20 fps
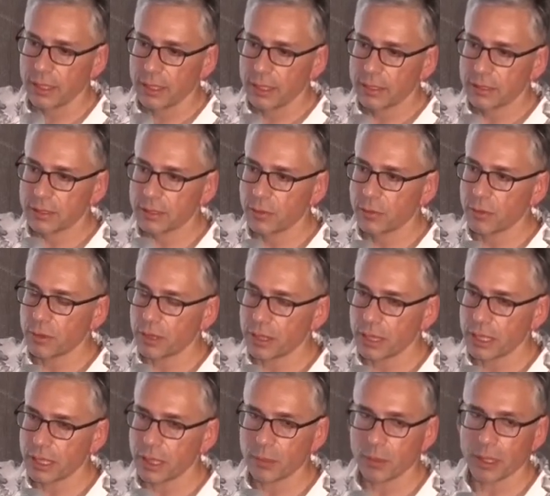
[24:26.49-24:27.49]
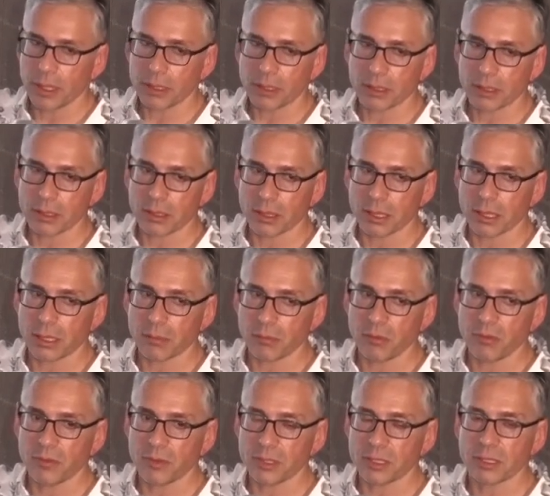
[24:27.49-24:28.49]
so we're thinking about like
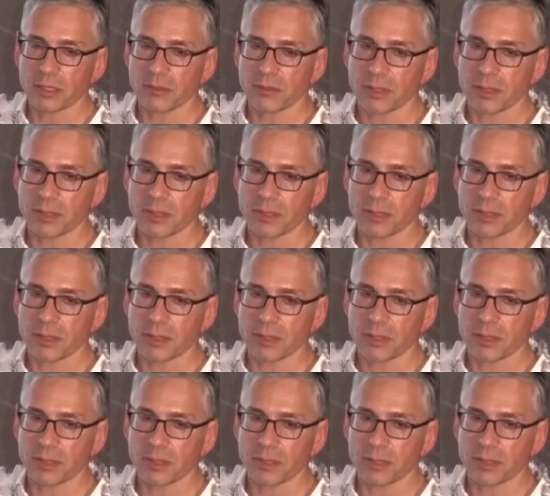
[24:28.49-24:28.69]
moving stuff